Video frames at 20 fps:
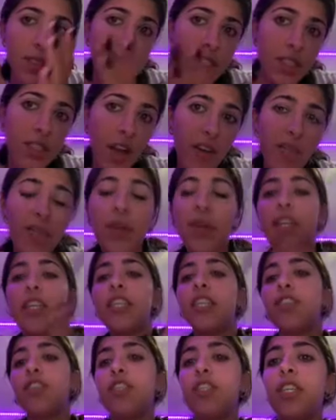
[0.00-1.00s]
sophomore
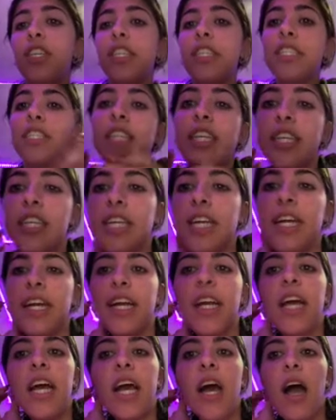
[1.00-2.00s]
year, the junior and senior
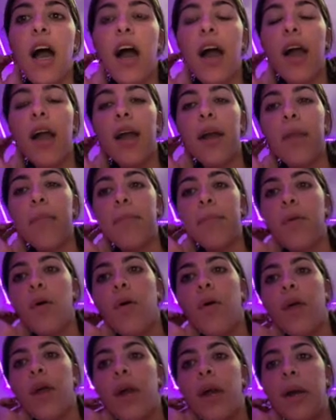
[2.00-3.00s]
year are
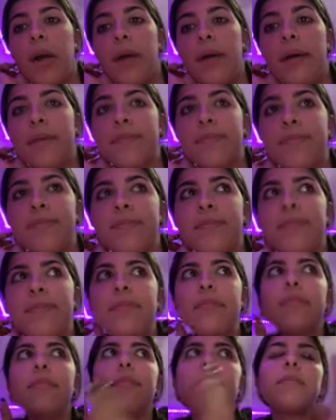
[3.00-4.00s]
more um,
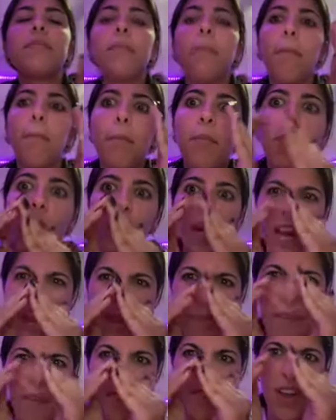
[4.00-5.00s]
more
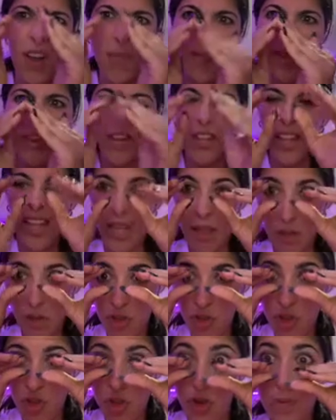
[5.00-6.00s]
AP environmental, like
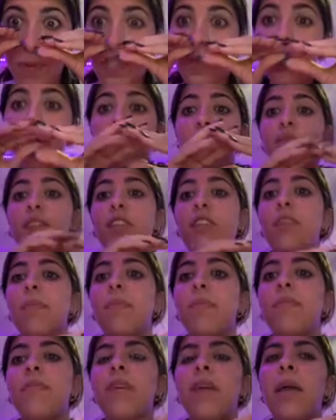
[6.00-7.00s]
super specific
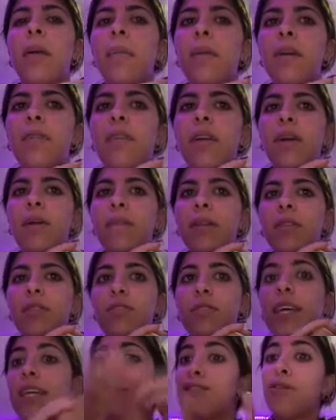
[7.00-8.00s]
type of AP environmental
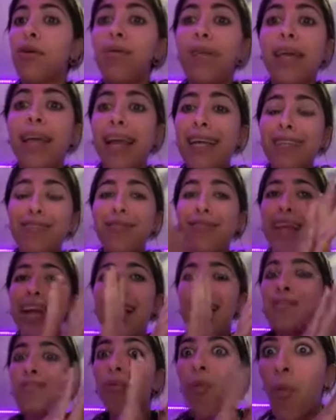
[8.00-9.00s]
science. So Case only
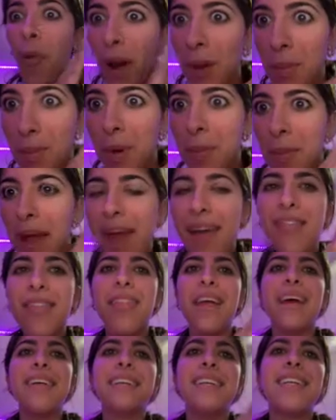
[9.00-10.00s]
has one more math
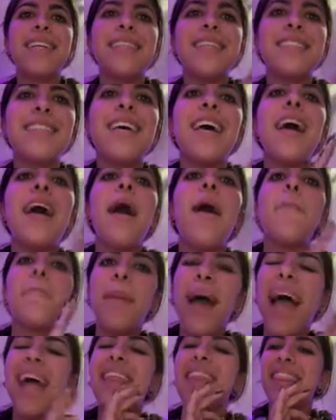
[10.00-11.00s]
less, and it's
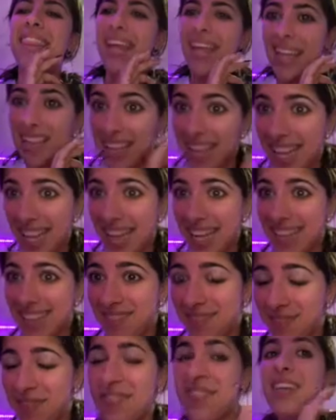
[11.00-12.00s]
math
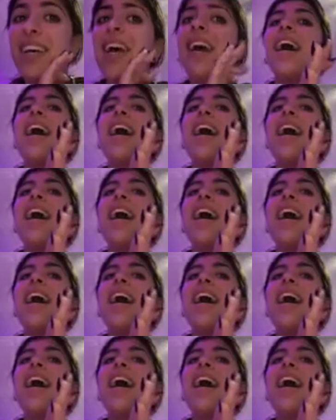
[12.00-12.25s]
left,